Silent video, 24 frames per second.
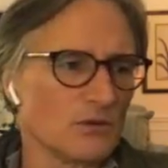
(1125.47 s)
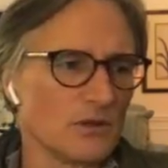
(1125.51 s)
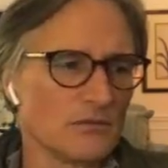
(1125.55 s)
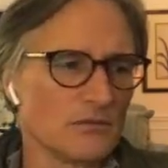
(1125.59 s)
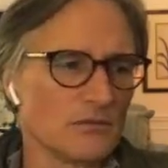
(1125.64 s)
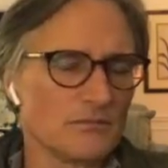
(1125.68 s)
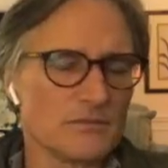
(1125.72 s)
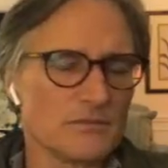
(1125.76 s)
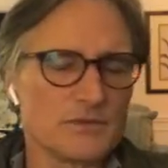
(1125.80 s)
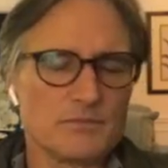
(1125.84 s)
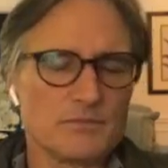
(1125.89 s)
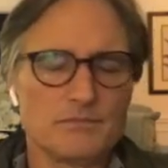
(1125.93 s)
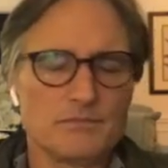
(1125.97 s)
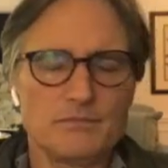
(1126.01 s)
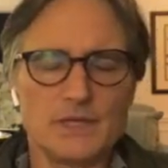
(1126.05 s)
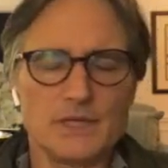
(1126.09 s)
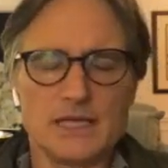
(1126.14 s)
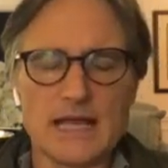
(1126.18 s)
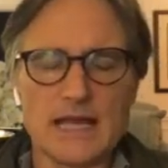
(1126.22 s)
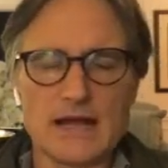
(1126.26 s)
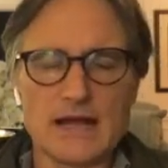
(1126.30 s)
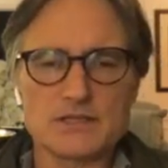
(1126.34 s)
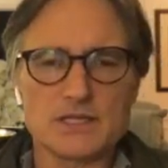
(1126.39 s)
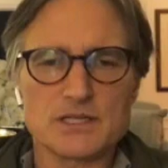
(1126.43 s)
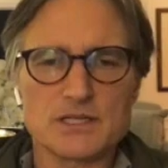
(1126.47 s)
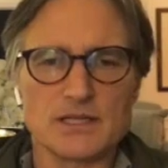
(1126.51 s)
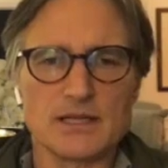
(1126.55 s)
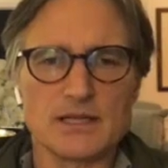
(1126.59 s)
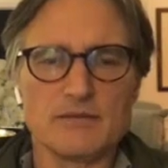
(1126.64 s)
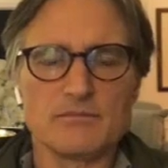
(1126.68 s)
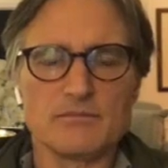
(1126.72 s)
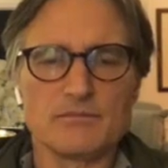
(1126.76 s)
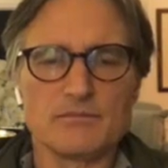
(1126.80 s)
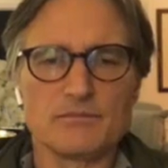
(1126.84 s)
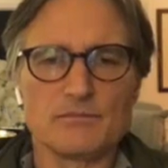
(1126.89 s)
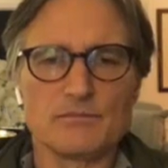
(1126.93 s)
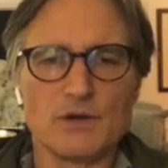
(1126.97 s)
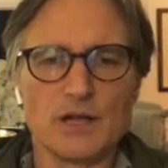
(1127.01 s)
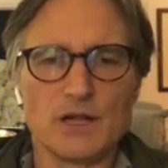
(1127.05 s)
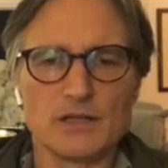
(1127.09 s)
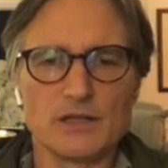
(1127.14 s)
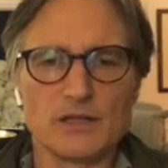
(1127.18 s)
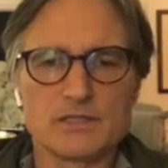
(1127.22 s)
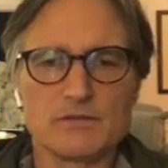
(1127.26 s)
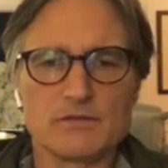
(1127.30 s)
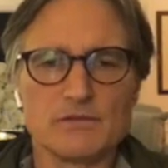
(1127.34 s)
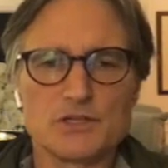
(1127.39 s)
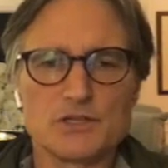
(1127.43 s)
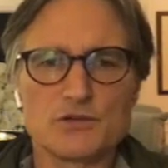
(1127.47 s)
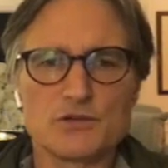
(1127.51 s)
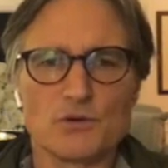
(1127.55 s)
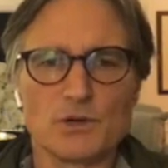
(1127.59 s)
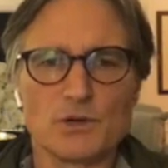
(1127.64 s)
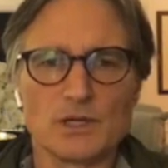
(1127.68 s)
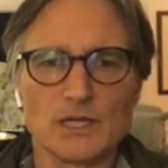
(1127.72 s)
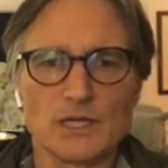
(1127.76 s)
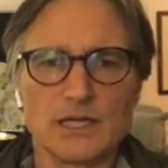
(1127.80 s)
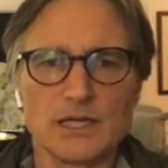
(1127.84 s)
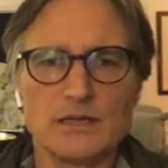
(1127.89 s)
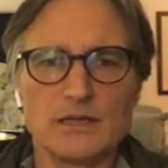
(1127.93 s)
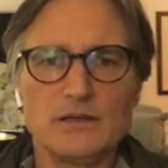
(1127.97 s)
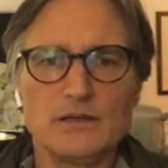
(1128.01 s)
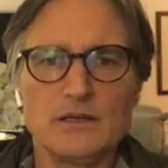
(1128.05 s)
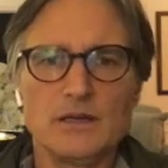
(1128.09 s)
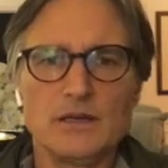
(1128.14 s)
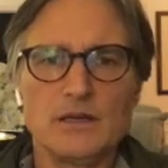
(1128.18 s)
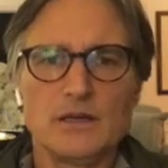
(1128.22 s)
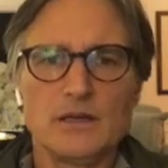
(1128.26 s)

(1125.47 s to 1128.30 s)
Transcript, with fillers: We'll be announcing them relatively shortly.